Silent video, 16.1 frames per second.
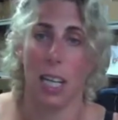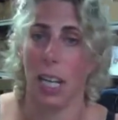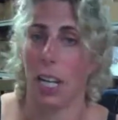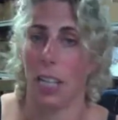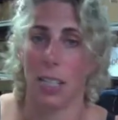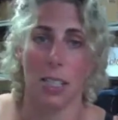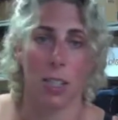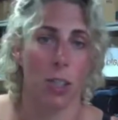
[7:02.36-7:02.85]

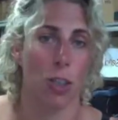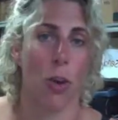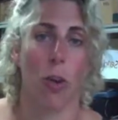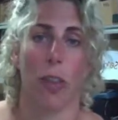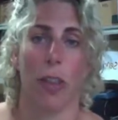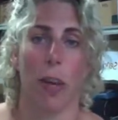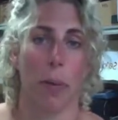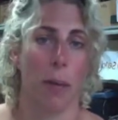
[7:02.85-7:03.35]
it's
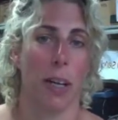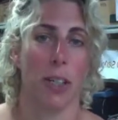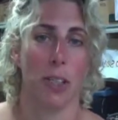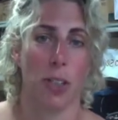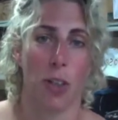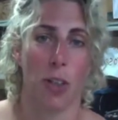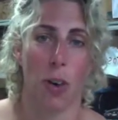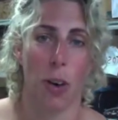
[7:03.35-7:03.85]
not that
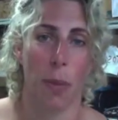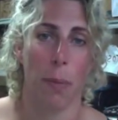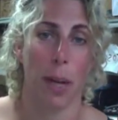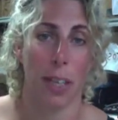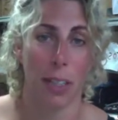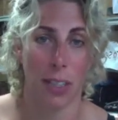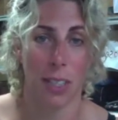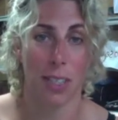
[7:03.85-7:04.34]
much time,
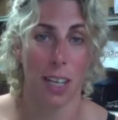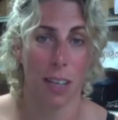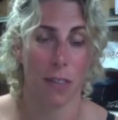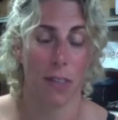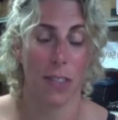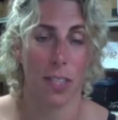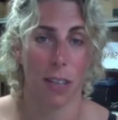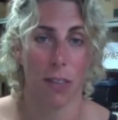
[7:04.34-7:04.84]
and you save
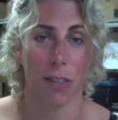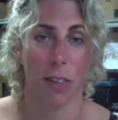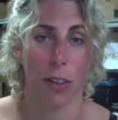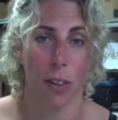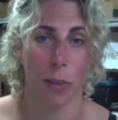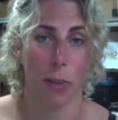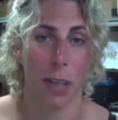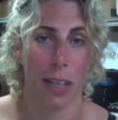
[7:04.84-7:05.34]
yourself a
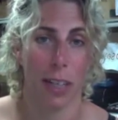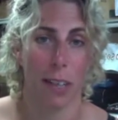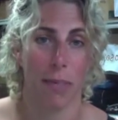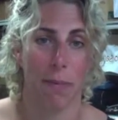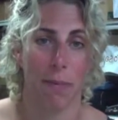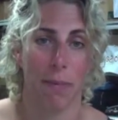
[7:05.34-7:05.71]
lot of money.